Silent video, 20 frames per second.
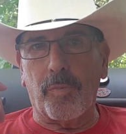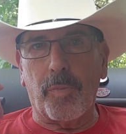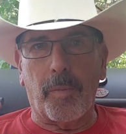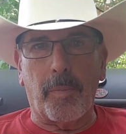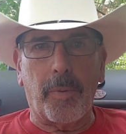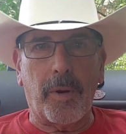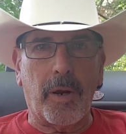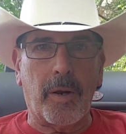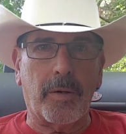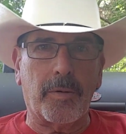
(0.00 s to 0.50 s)

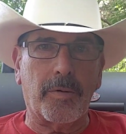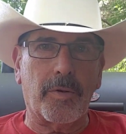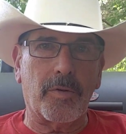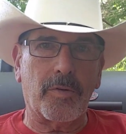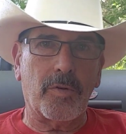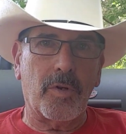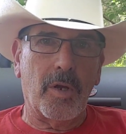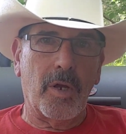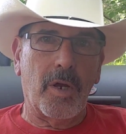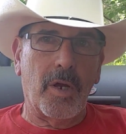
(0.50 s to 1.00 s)

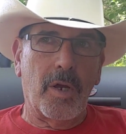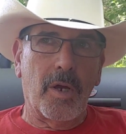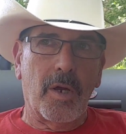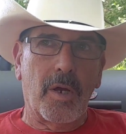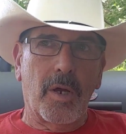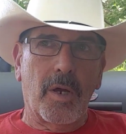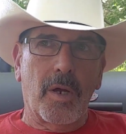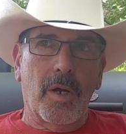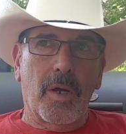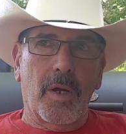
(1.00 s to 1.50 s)
preparedness,
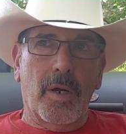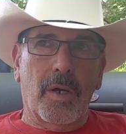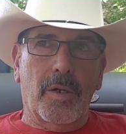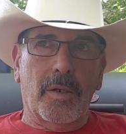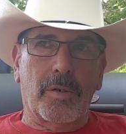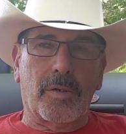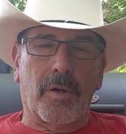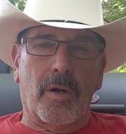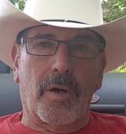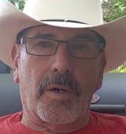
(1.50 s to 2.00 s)

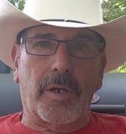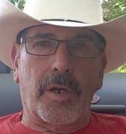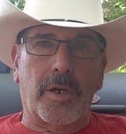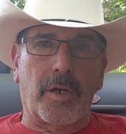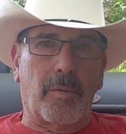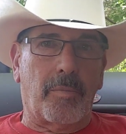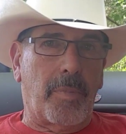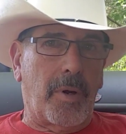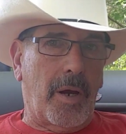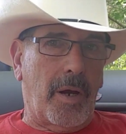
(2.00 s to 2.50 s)

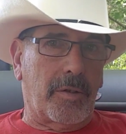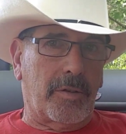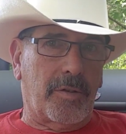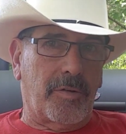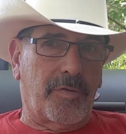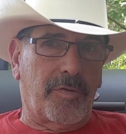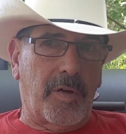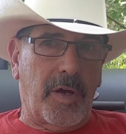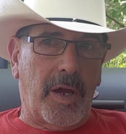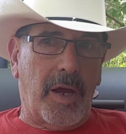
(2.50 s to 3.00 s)
talking about
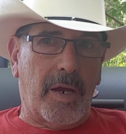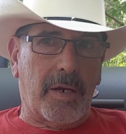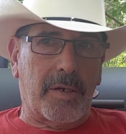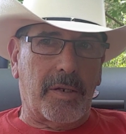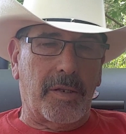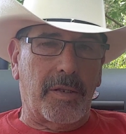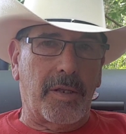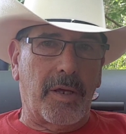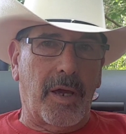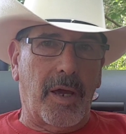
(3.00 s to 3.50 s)
the
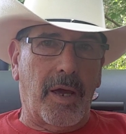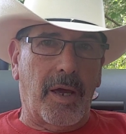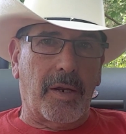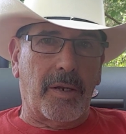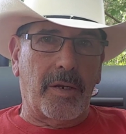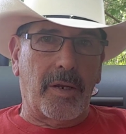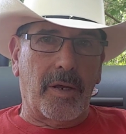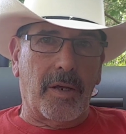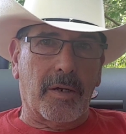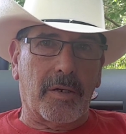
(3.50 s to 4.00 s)
fact that
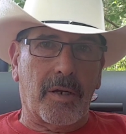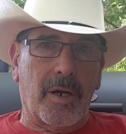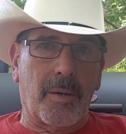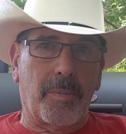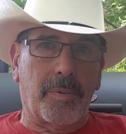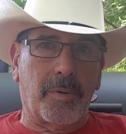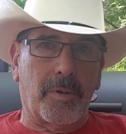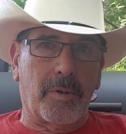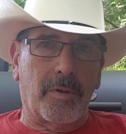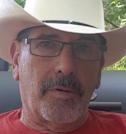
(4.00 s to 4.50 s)
a
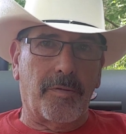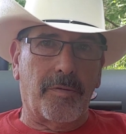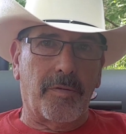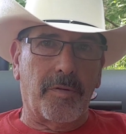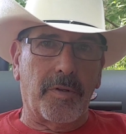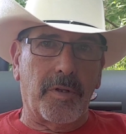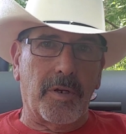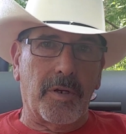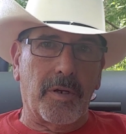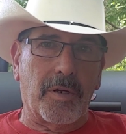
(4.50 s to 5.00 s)
couple of
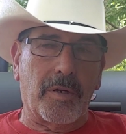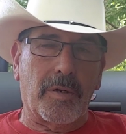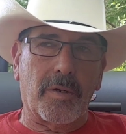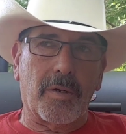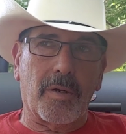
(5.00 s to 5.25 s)
the